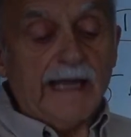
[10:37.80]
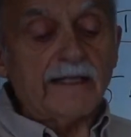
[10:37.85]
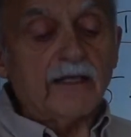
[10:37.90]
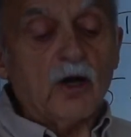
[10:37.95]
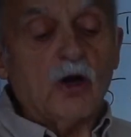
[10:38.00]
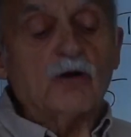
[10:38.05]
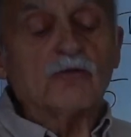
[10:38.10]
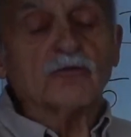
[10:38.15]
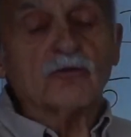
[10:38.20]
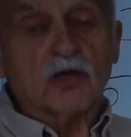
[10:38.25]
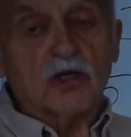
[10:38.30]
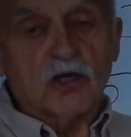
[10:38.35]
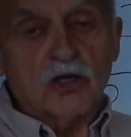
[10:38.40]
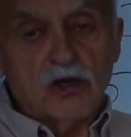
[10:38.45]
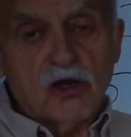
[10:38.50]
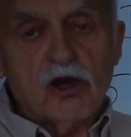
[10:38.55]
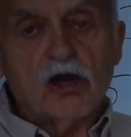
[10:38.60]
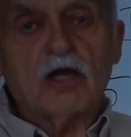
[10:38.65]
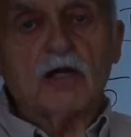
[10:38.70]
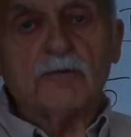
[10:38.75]
over a
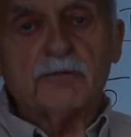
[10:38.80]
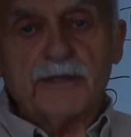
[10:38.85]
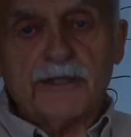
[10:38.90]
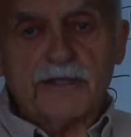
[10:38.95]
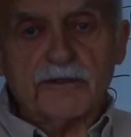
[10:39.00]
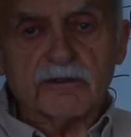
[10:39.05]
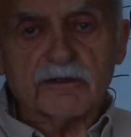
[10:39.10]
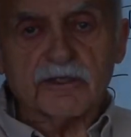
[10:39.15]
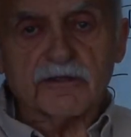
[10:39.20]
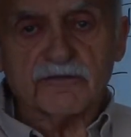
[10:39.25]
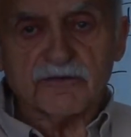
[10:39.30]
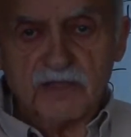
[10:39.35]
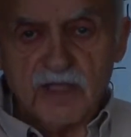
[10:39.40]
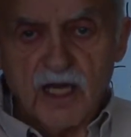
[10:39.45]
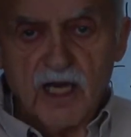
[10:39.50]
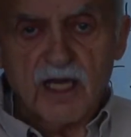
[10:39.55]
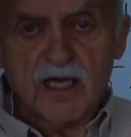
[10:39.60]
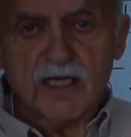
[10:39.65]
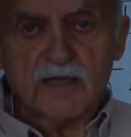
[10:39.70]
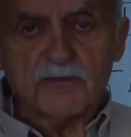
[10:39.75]
long period of
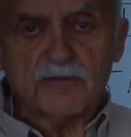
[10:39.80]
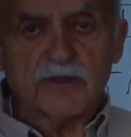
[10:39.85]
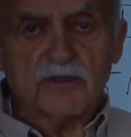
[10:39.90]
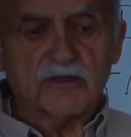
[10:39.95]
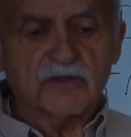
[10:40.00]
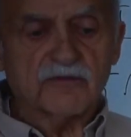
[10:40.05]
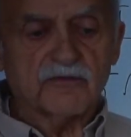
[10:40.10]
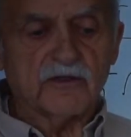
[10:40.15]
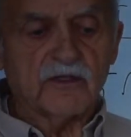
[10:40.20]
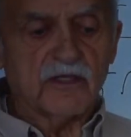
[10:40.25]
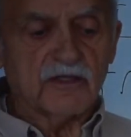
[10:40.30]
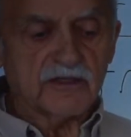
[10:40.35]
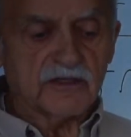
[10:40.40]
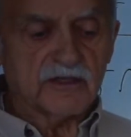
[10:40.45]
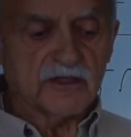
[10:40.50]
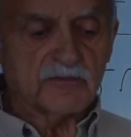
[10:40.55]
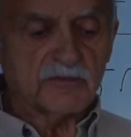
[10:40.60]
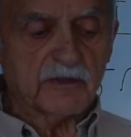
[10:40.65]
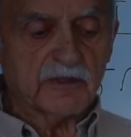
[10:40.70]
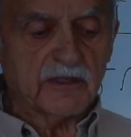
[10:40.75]
time those
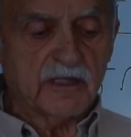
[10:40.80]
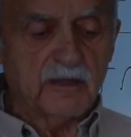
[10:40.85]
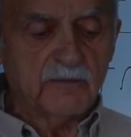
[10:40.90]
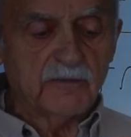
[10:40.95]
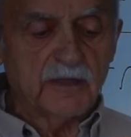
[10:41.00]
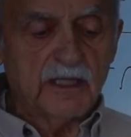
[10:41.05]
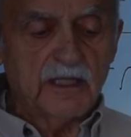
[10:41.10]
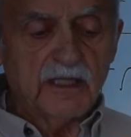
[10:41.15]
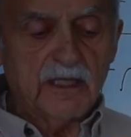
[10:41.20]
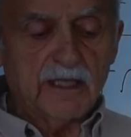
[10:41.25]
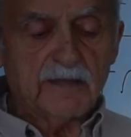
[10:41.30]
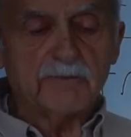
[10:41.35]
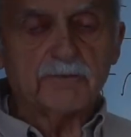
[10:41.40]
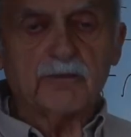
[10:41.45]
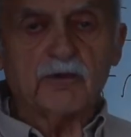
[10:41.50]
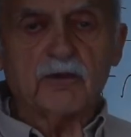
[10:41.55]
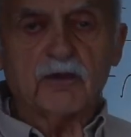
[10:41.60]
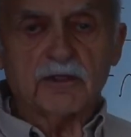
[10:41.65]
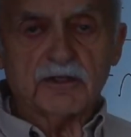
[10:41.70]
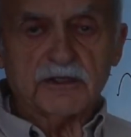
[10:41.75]
velocities become
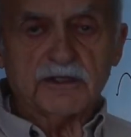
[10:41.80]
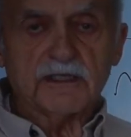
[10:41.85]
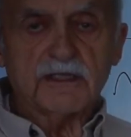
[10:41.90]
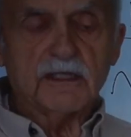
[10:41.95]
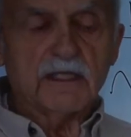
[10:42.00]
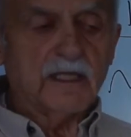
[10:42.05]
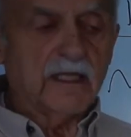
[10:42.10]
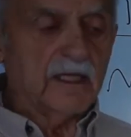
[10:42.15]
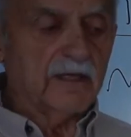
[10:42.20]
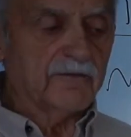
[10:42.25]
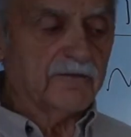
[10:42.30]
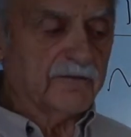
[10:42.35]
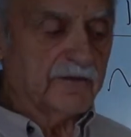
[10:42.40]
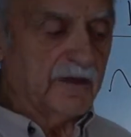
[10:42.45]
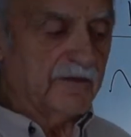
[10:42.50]
important if